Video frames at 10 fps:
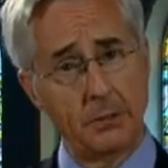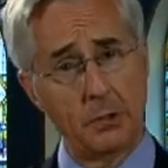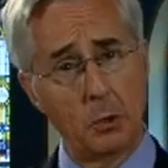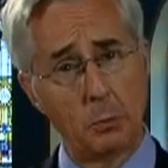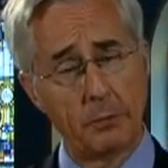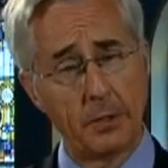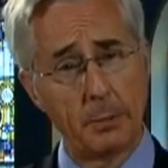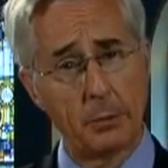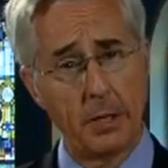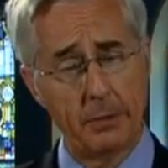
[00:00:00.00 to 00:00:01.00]
You know, we're very
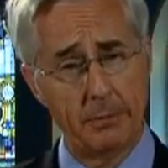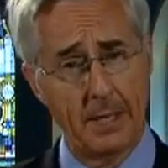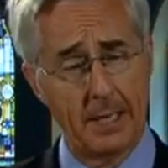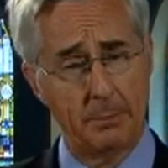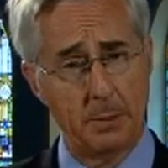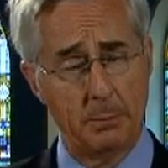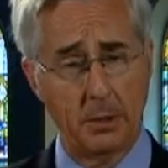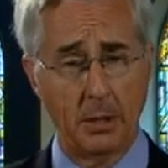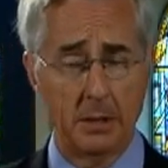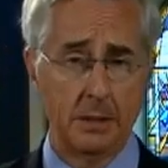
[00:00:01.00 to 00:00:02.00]
proud of that. Maybe
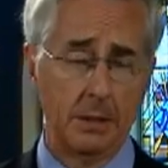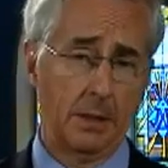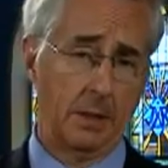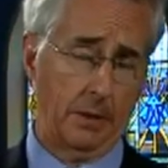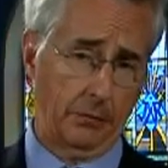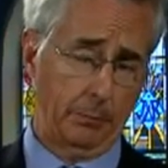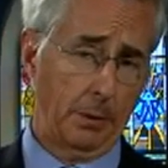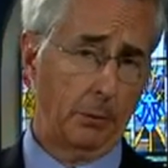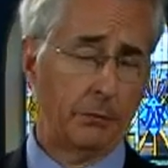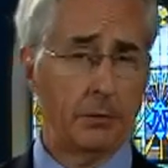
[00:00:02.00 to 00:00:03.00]
our, our
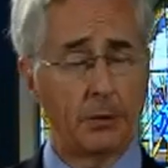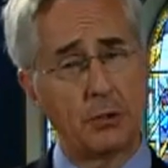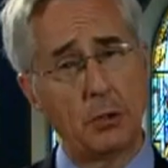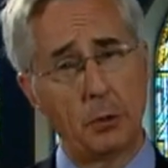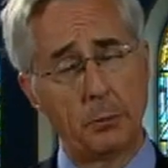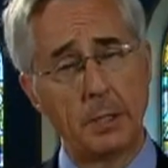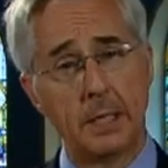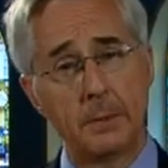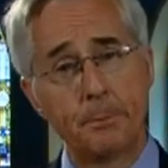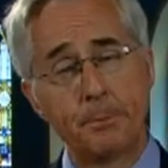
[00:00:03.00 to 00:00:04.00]
spouse and our children
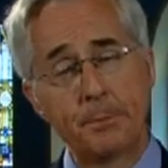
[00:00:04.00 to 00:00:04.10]
and,